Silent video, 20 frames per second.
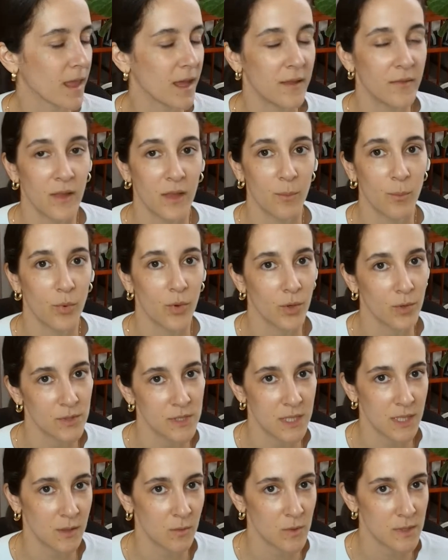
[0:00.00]

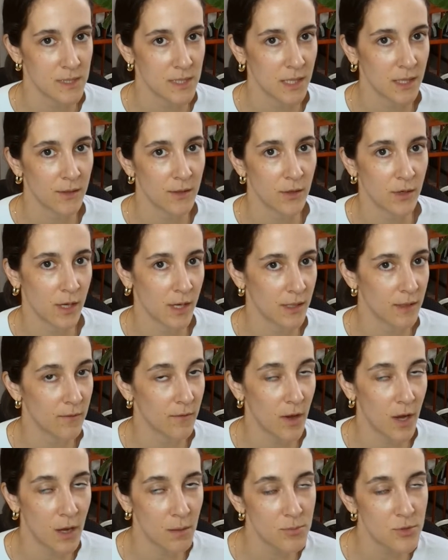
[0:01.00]
the other kind
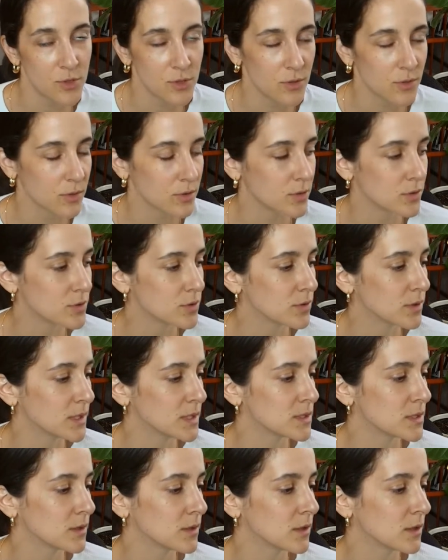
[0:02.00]
of optional
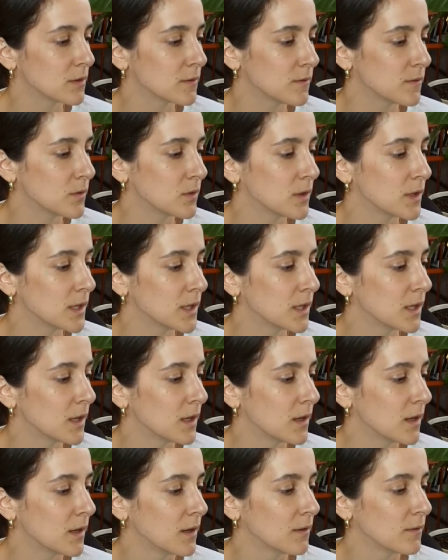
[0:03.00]
nutrient to look for
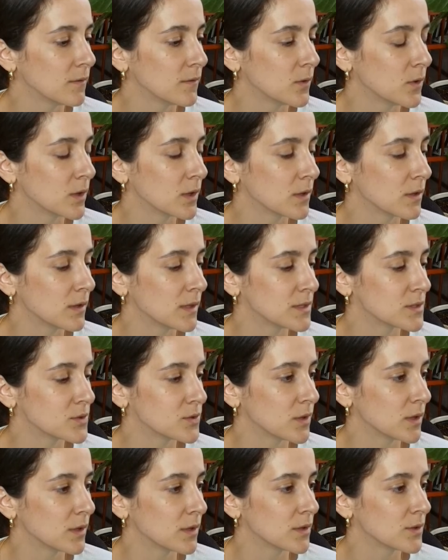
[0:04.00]

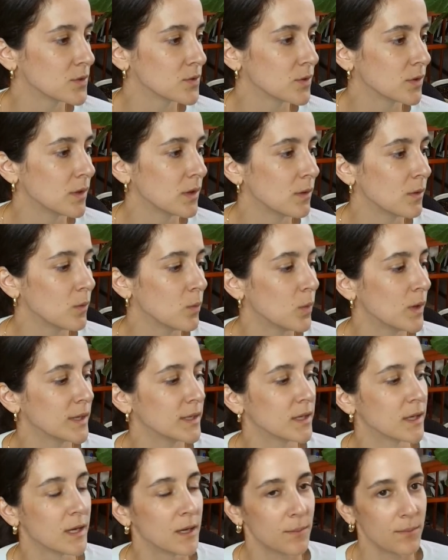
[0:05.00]
cholesterol control.
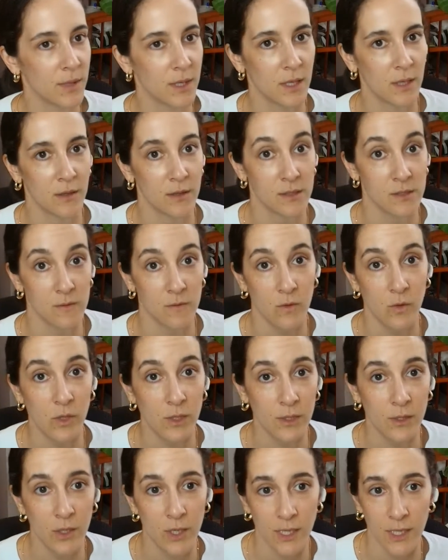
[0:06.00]
1 cup here is
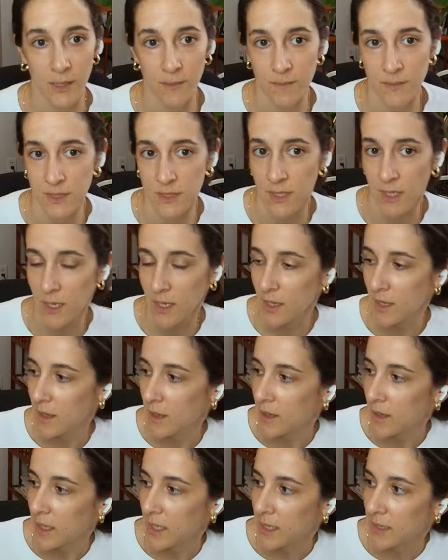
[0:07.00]
4 grams,
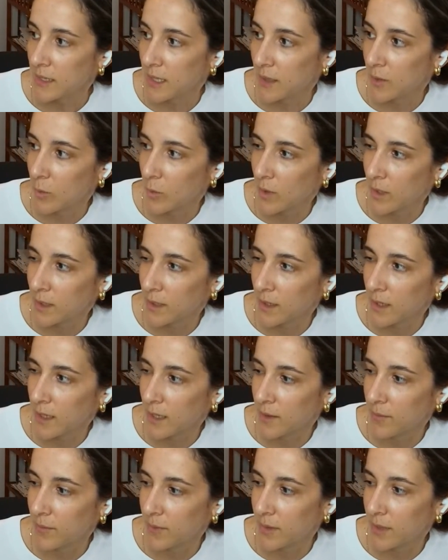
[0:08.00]
and then 1
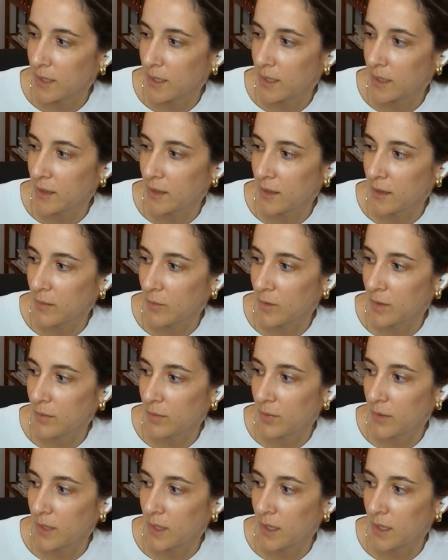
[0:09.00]
cup here
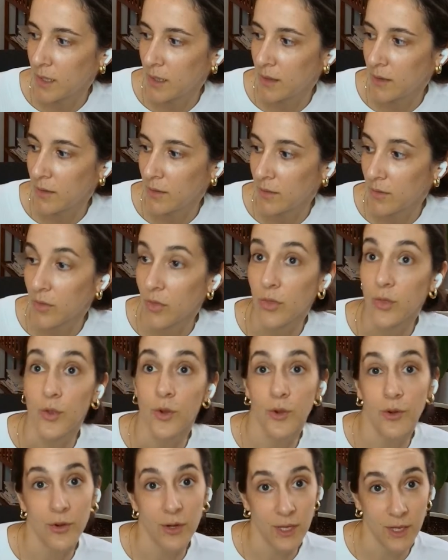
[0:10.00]
would be
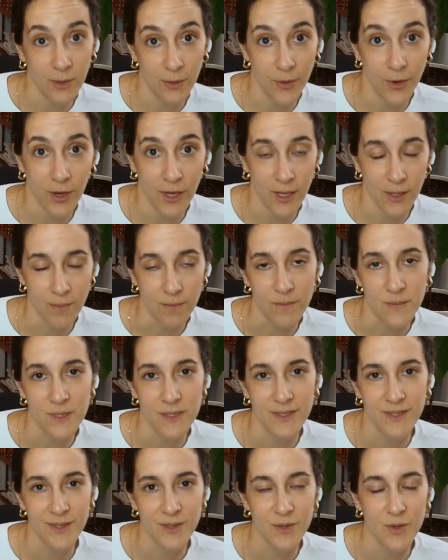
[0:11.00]
30 grams.
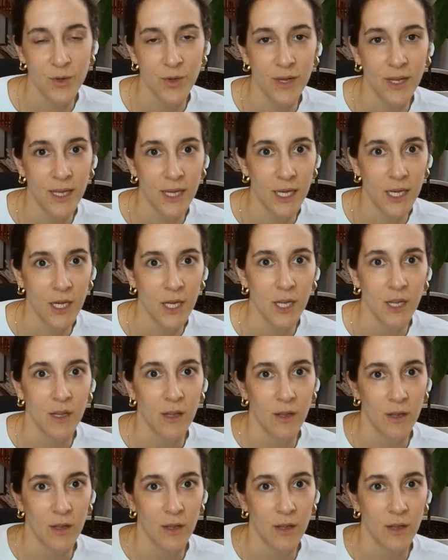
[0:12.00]
So again,